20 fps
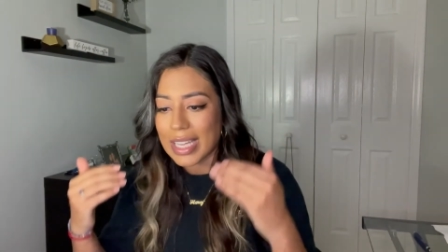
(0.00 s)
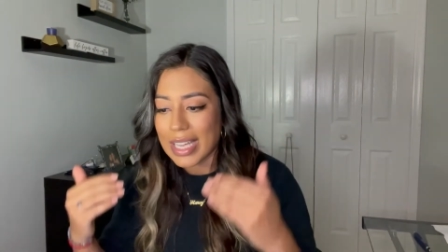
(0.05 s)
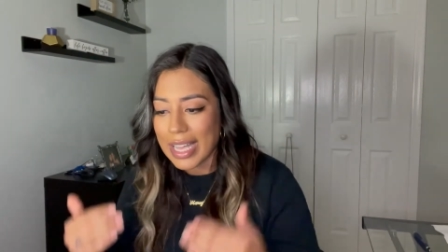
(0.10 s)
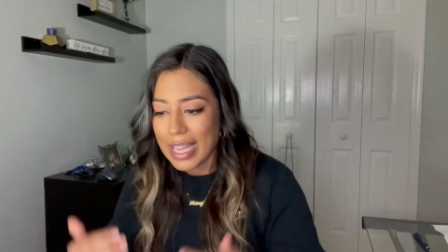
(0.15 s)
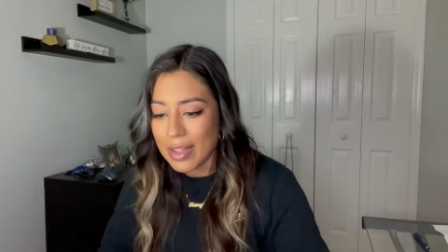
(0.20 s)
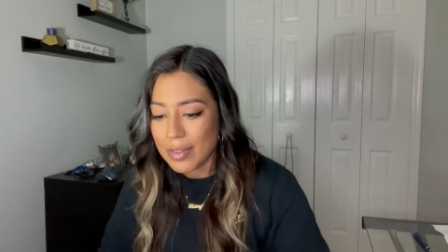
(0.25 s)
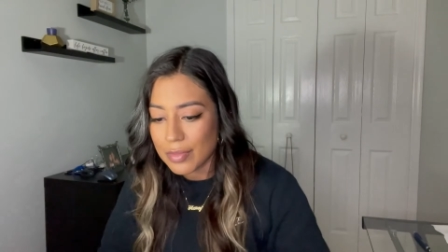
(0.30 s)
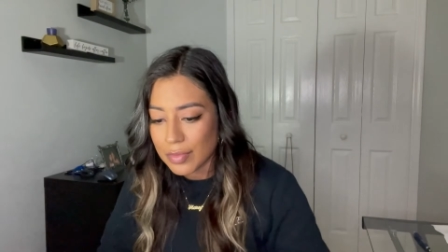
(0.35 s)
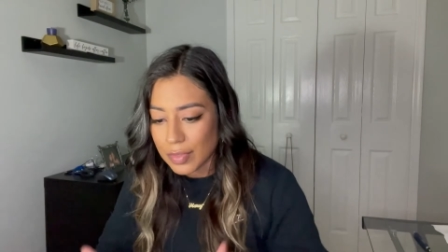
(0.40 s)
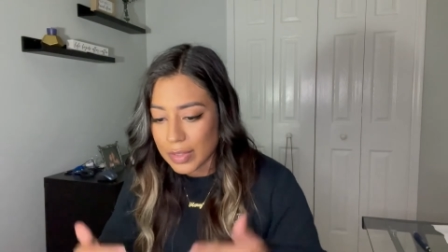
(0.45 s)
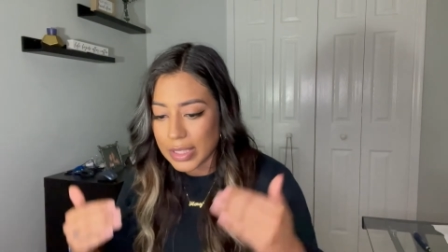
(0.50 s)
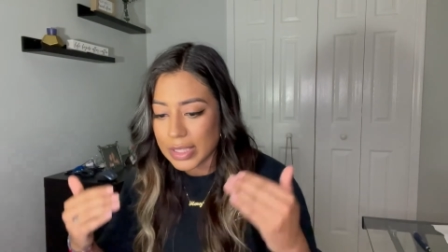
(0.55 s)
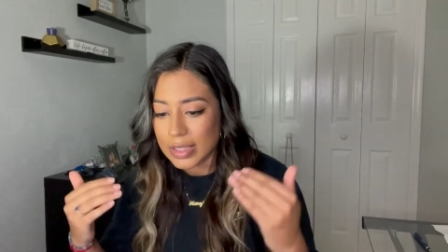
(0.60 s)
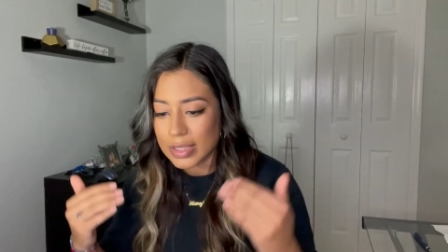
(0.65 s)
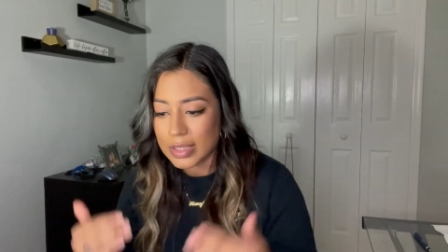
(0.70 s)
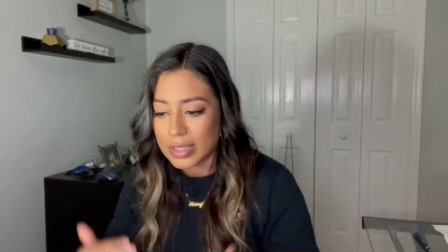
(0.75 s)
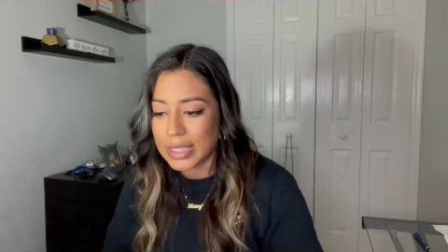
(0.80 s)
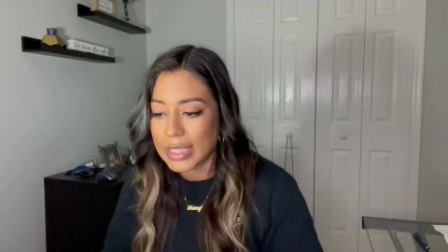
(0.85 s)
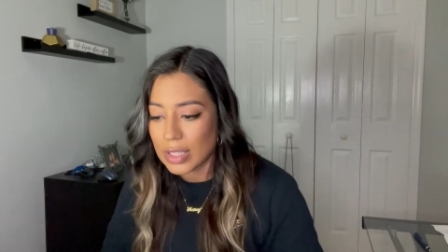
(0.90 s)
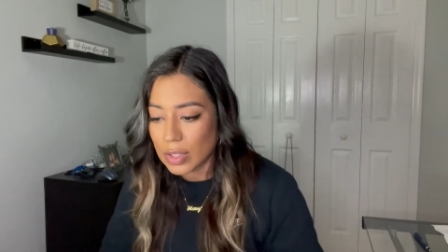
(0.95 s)
every
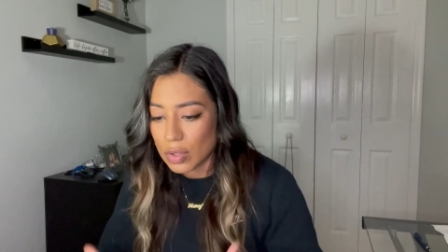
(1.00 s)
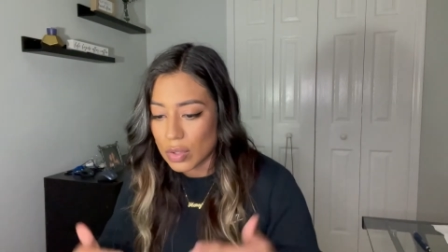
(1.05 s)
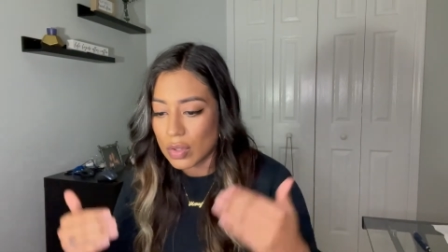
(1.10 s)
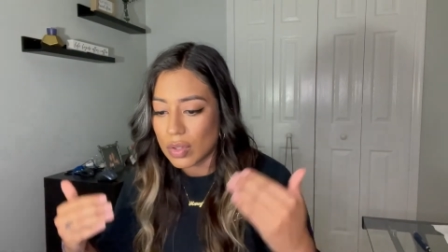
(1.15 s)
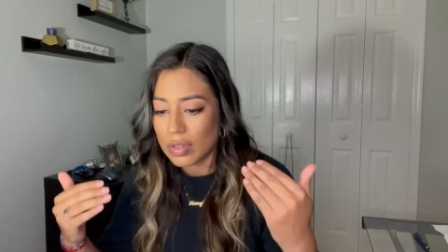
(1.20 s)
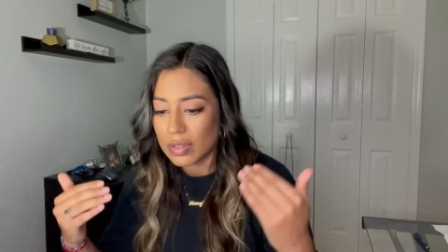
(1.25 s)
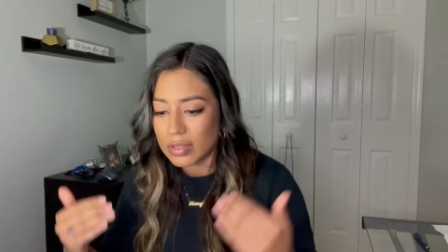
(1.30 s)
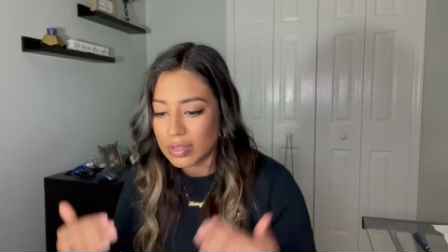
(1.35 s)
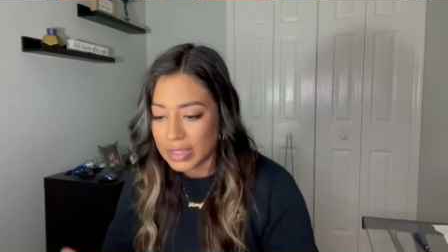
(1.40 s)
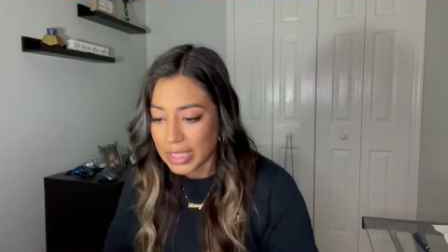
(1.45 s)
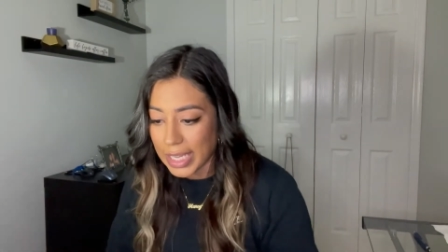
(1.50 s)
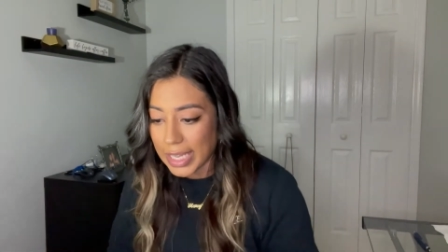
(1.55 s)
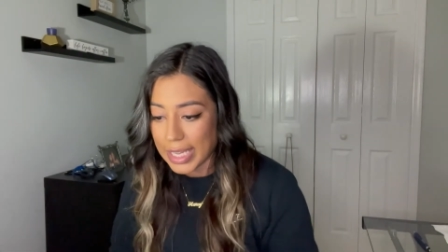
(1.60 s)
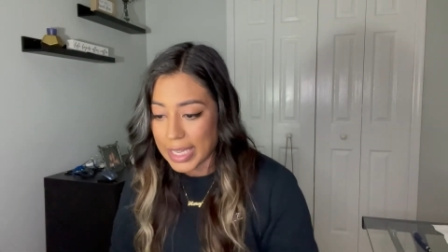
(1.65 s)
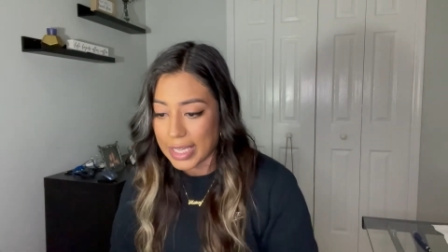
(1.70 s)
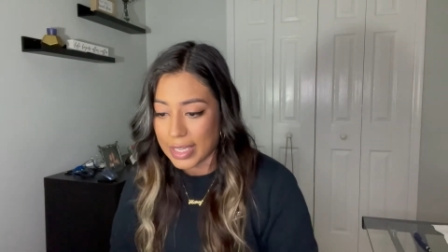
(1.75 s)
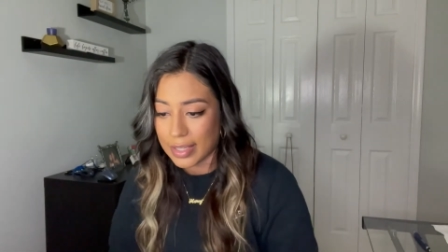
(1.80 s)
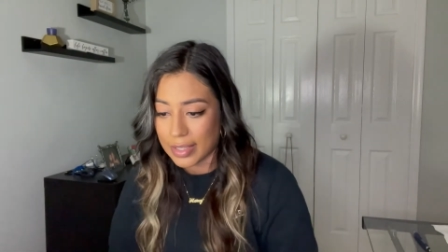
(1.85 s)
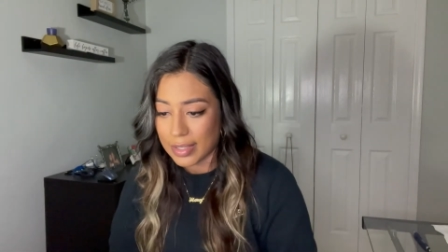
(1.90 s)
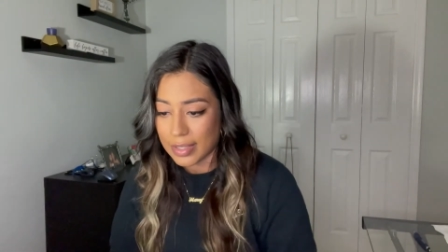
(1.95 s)
single
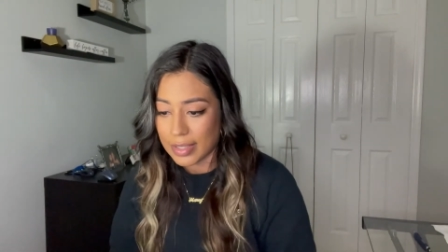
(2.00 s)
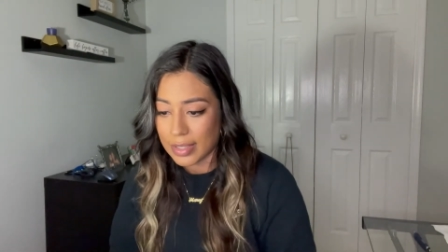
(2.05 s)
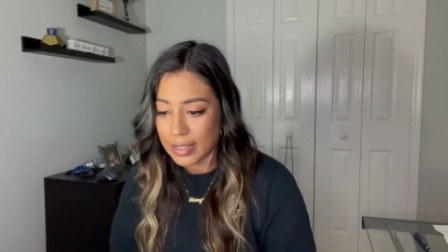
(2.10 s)
day.